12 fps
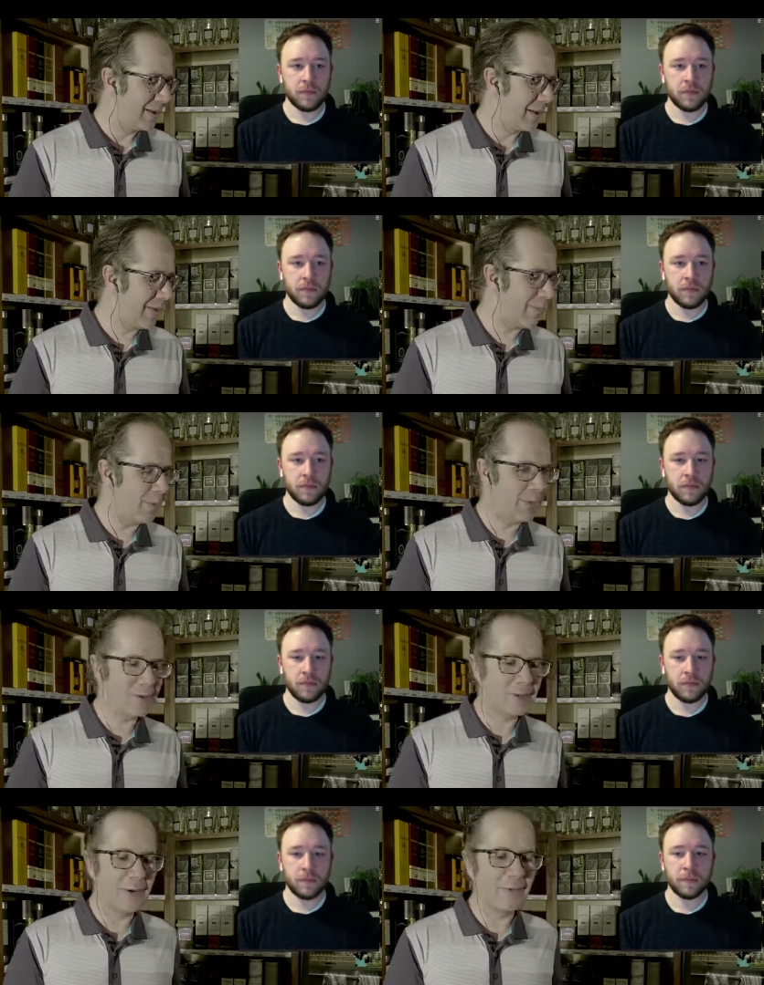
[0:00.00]
Speaker 1: even when
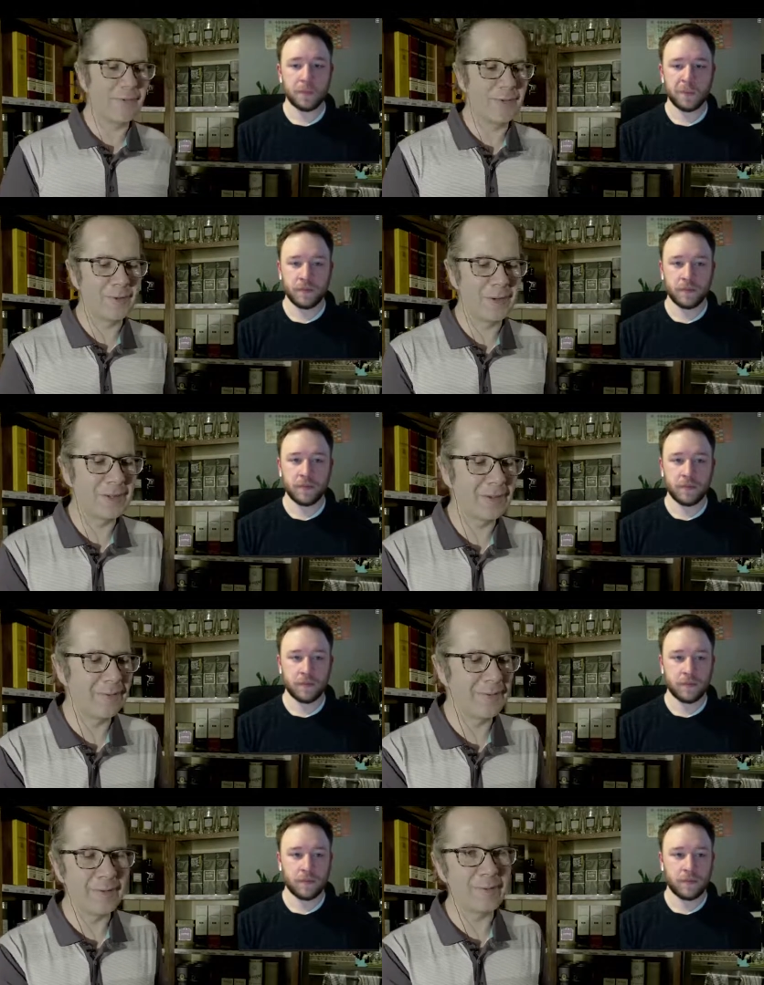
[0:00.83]
there's no fruit, it's a
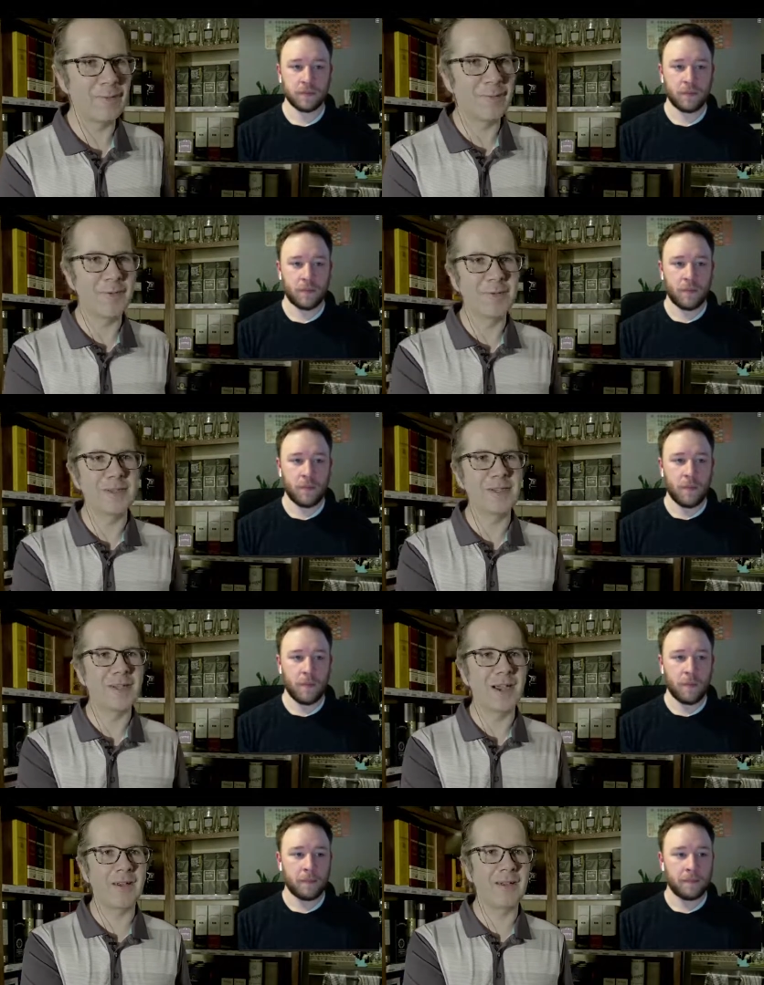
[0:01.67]
very fruity
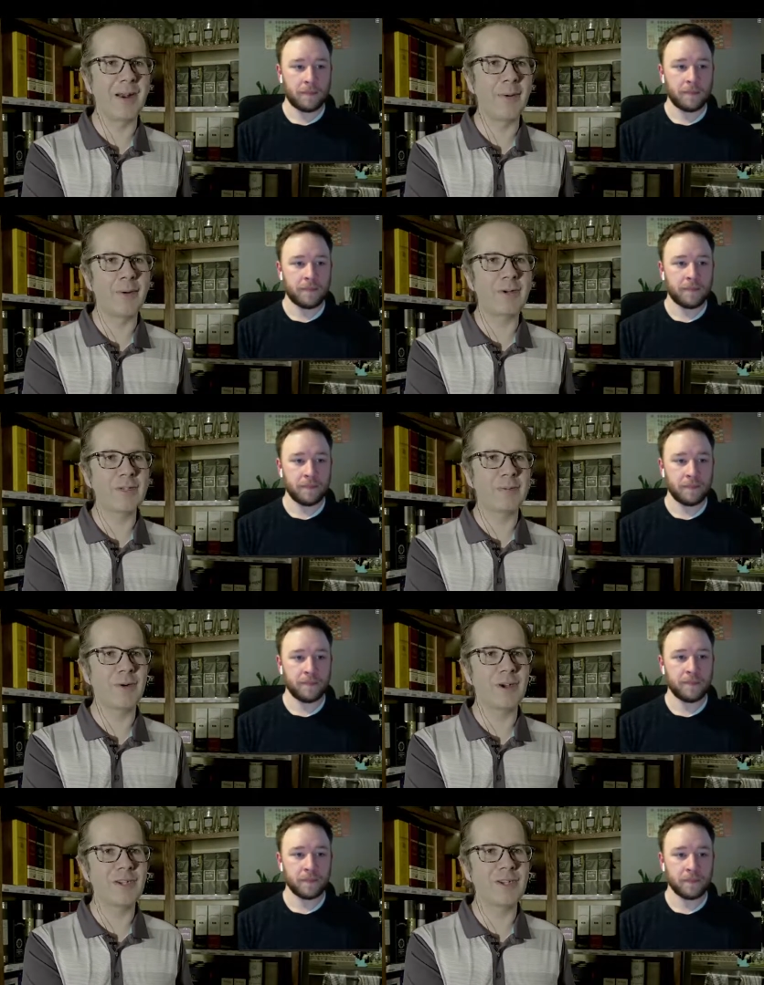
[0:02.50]
style, and I'm always
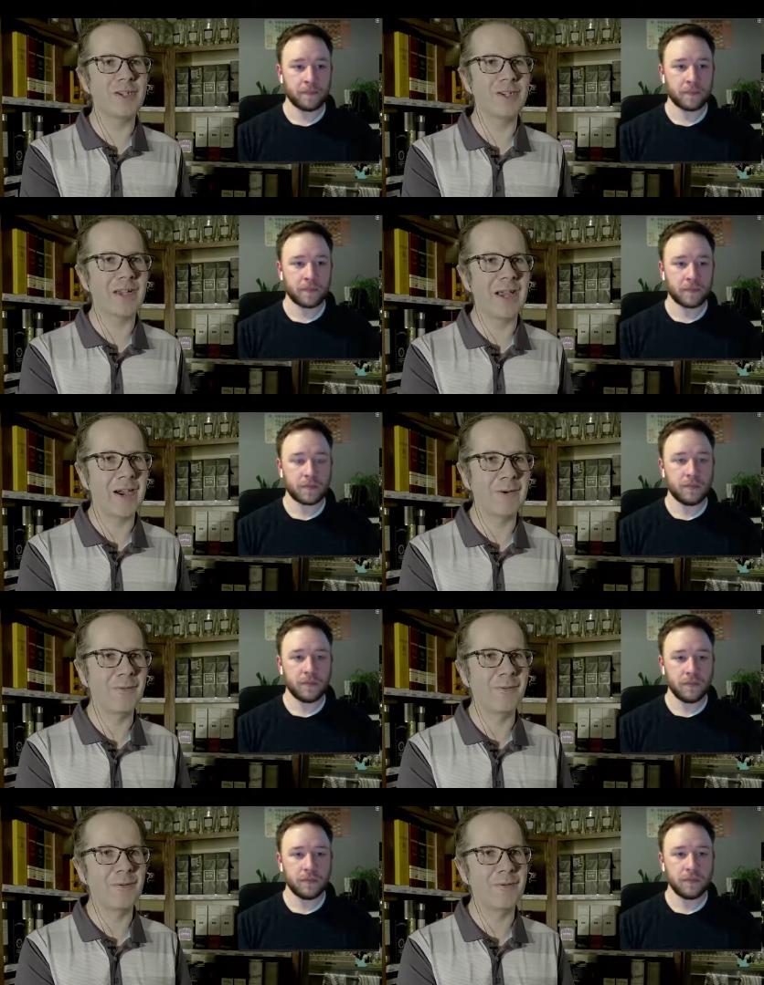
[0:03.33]
surprised just how
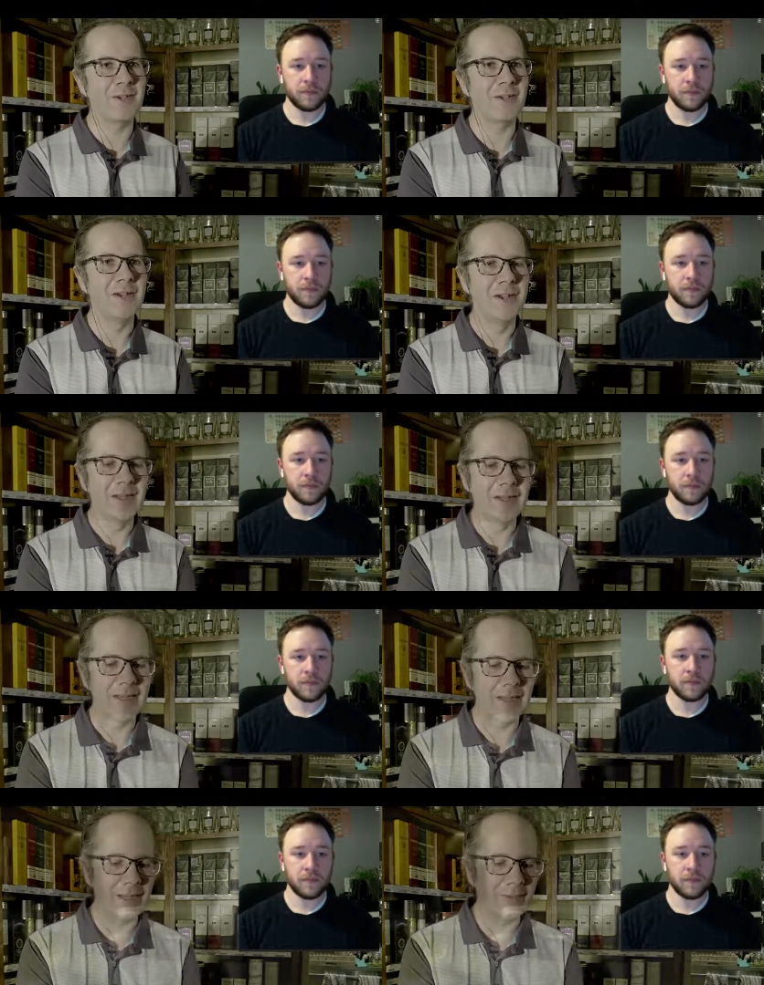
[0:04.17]
fruity,
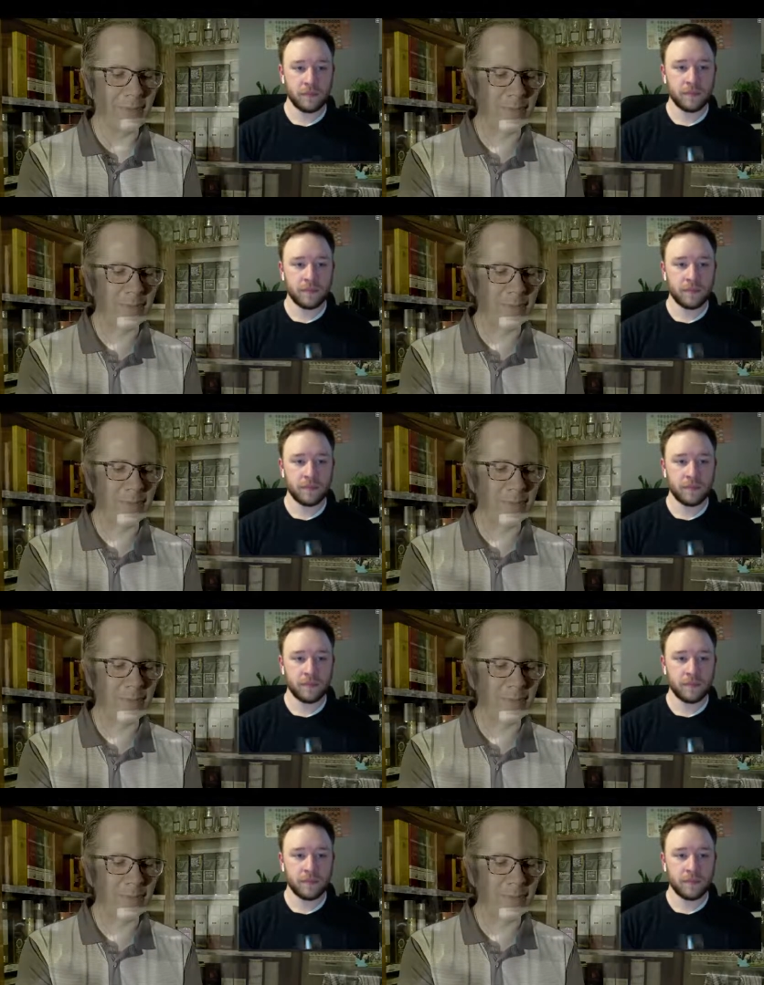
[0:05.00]
even